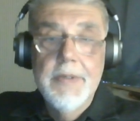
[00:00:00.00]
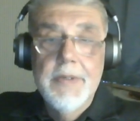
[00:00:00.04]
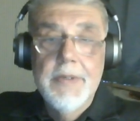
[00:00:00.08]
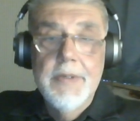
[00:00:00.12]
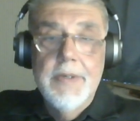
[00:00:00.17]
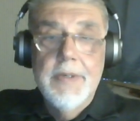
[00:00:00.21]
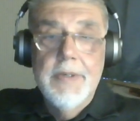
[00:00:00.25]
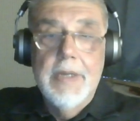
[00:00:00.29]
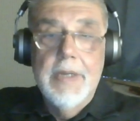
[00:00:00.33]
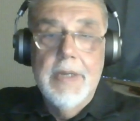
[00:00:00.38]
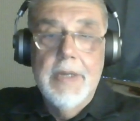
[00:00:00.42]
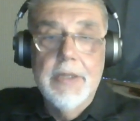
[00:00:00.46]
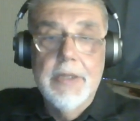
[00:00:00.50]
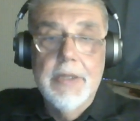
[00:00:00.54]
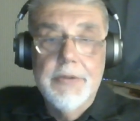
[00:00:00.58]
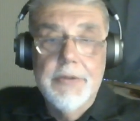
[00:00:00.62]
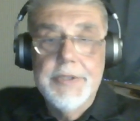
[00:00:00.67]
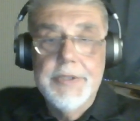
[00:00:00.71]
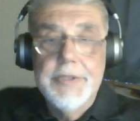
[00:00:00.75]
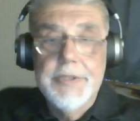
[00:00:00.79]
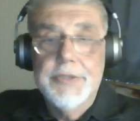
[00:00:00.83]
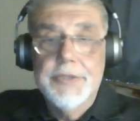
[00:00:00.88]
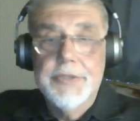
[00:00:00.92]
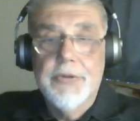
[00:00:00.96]
Hello, dear
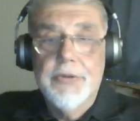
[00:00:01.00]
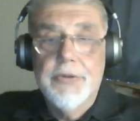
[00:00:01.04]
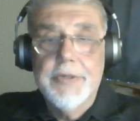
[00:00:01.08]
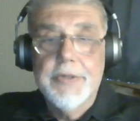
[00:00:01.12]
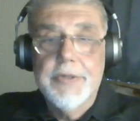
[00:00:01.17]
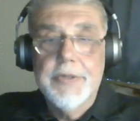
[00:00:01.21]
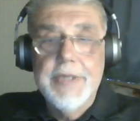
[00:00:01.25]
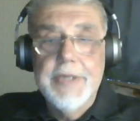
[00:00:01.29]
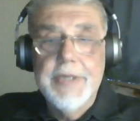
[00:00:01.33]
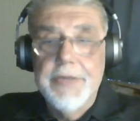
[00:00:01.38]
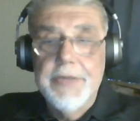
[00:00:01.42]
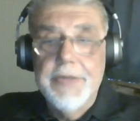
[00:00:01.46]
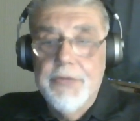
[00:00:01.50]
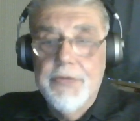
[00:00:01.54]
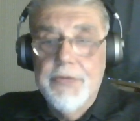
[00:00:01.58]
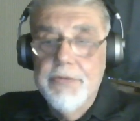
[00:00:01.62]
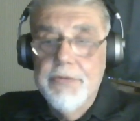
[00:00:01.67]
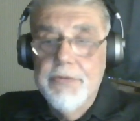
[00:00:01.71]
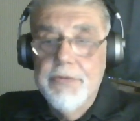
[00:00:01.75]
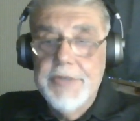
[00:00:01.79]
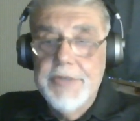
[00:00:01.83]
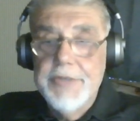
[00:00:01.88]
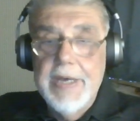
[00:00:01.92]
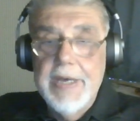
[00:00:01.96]
turkey
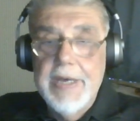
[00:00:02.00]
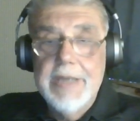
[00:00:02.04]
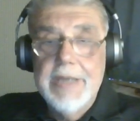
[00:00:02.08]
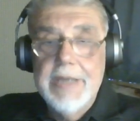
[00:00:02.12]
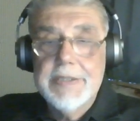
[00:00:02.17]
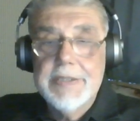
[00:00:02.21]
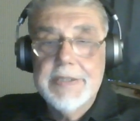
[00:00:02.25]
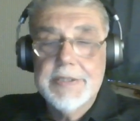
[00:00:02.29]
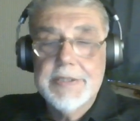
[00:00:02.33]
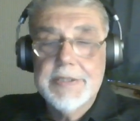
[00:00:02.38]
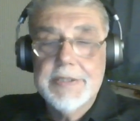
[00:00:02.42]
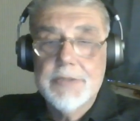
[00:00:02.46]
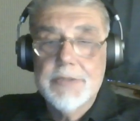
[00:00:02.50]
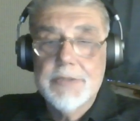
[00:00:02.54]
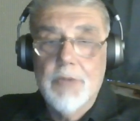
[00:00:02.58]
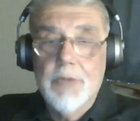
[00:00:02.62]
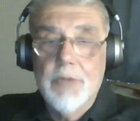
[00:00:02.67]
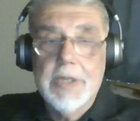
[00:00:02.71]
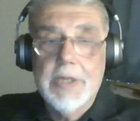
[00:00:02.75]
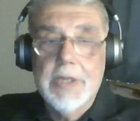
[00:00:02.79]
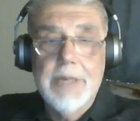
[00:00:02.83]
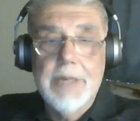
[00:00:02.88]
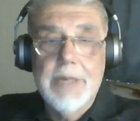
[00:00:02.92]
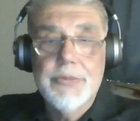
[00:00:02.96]
enthusiasts.
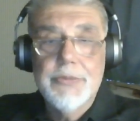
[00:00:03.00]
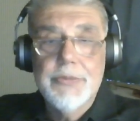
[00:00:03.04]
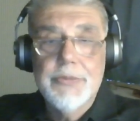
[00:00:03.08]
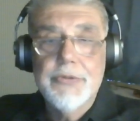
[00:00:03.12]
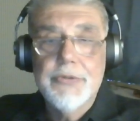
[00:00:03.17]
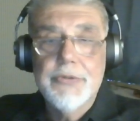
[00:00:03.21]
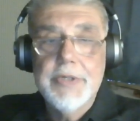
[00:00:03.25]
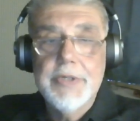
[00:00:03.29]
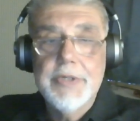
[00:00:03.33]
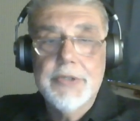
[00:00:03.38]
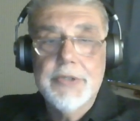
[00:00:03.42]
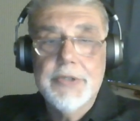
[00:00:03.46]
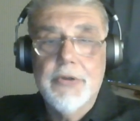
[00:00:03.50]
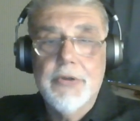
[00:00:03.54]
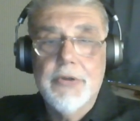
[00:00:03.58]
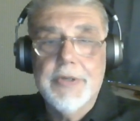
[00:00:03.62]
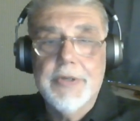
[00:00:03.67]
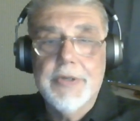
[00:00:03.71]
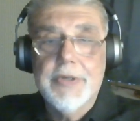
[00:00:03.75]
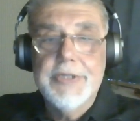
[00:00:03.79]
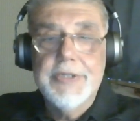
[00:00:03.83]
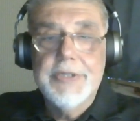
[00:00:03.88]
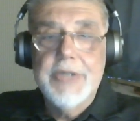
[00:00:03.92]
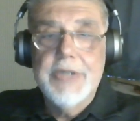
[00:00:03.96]
Welcome to Real Turkey
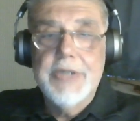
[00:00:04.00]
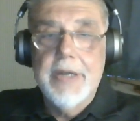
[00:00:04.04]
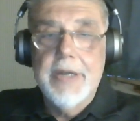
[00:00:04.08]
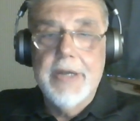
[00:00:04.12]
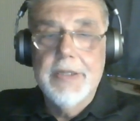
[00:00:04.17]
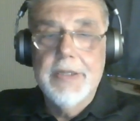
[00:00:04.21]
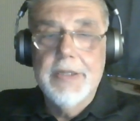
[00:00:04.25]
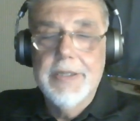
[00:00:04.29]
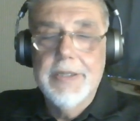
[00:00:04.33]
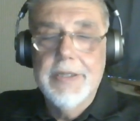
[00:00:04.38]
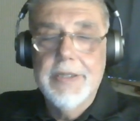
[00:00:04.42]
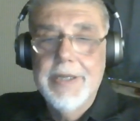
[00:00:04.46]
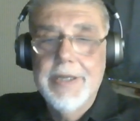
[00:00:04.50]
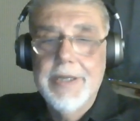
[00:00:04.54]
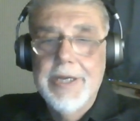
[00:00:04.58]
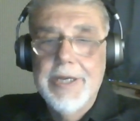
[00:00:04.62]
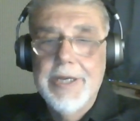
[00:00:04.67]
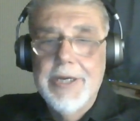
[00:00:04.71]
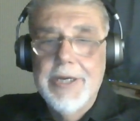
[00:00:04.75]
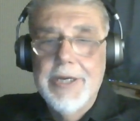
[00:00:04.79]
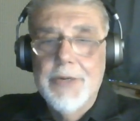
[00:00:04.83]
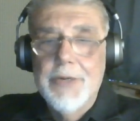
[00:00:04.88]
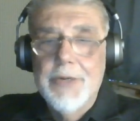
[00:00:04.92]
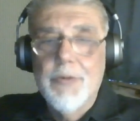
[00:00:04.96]
channel.
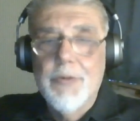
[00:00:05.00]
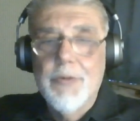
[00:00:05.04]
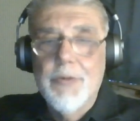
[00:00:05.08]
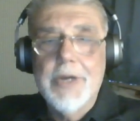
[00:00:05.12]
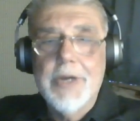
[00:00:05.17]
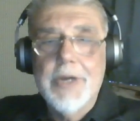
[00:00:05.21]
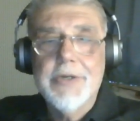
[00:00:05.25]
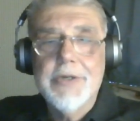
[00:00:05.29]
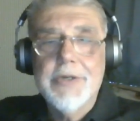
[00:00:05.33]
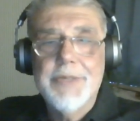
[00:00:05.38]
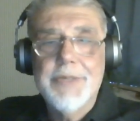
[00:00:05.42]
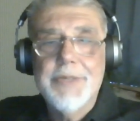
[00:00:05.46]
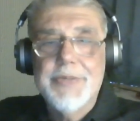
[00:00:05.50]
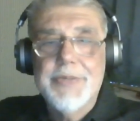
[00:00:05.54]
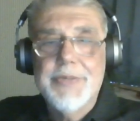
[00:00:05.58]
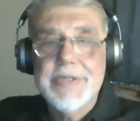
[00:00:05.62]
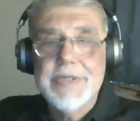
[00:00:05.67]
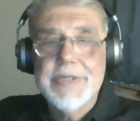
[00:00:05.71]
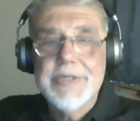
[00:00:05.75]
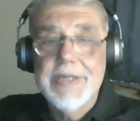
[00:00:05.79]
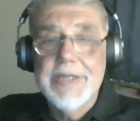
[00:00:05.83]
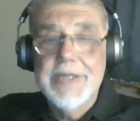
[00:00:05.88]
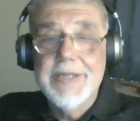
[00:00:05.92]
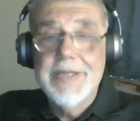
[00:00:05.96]
We're going to
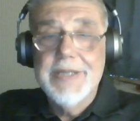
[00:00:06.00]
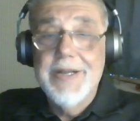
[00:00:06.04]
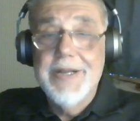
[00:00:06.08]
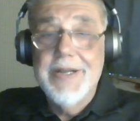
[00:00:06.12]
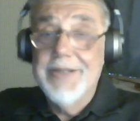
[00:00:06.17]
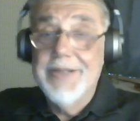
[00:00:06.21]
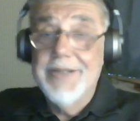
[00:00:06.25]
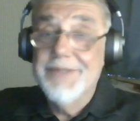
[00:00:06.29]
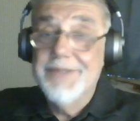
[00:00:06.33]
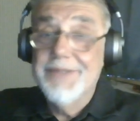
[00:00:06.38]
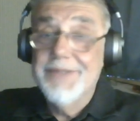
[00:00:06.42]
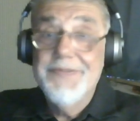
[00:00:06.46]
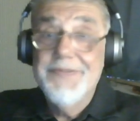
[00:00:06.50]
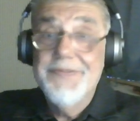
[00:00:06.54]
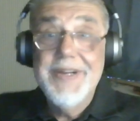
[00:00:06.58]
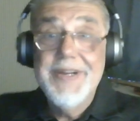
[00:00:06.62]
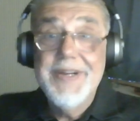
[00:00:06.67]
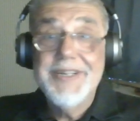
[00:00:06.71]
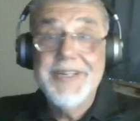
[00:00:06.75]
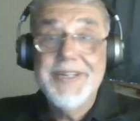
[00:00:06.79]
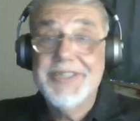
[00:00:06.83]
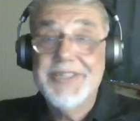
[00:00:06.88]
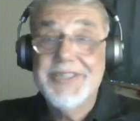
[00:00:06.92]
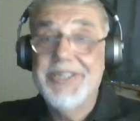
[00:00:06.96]
present another very
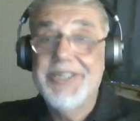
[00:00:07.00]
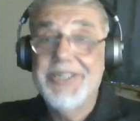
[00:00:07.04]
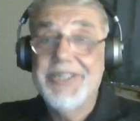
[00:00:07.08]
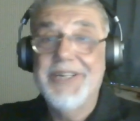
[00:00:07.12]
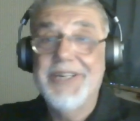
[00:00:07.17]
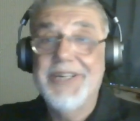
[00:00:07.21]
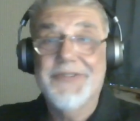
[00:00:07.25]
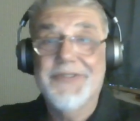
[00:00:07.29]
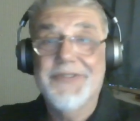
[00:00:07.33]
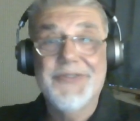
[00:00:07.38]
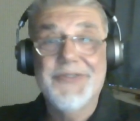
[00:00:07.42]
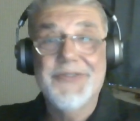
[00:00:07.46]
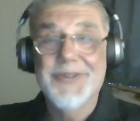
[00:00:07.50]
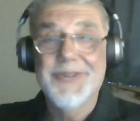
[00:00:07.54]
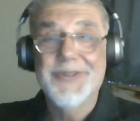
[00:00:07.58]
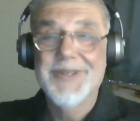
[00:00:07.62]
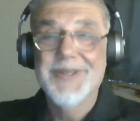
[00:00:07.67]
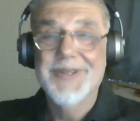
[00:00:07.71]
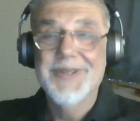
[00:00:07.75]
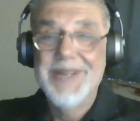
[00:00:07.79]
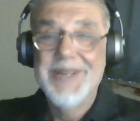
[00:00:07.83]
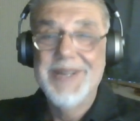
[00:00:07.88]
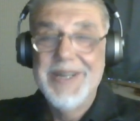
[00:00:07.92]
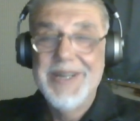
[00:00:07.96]
cheerful
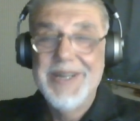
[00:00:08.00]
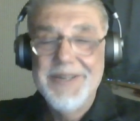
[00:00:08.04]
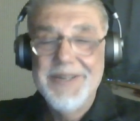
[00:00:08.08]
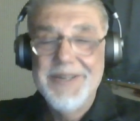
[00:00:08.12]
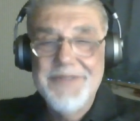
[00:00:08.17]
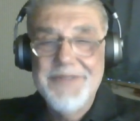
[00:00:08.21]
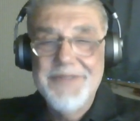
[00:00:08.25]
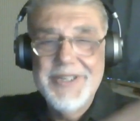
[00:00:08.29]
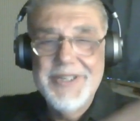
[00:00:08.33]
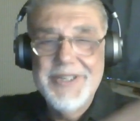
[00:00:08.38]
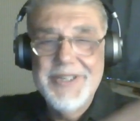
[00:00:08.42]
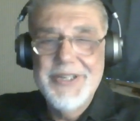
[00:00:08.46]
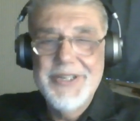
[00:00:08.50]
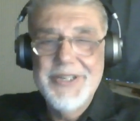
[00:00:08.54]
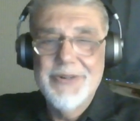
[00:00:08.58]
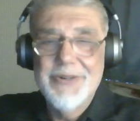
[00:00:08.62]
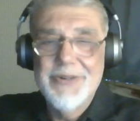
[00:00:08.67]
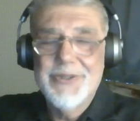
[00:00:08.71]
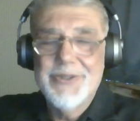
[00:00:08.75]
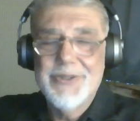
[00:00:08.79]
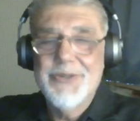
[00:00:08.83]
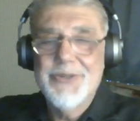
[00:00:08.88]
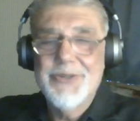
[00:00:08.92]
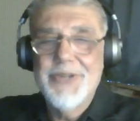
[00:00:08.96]
video
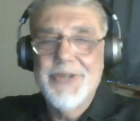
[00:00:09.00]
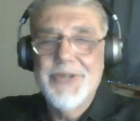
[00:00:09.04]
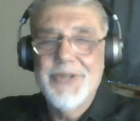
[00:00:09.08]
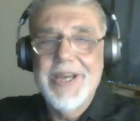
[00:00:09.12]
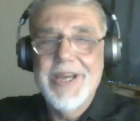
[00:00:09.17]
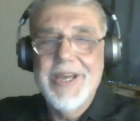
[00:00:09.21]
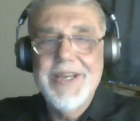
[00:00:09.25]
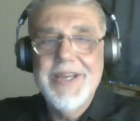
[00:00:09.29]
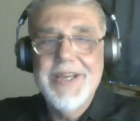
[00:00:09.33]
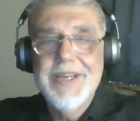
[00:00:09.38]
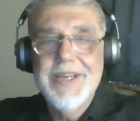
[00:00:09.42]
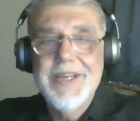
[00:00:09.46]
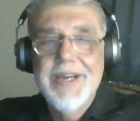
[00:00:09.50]
today.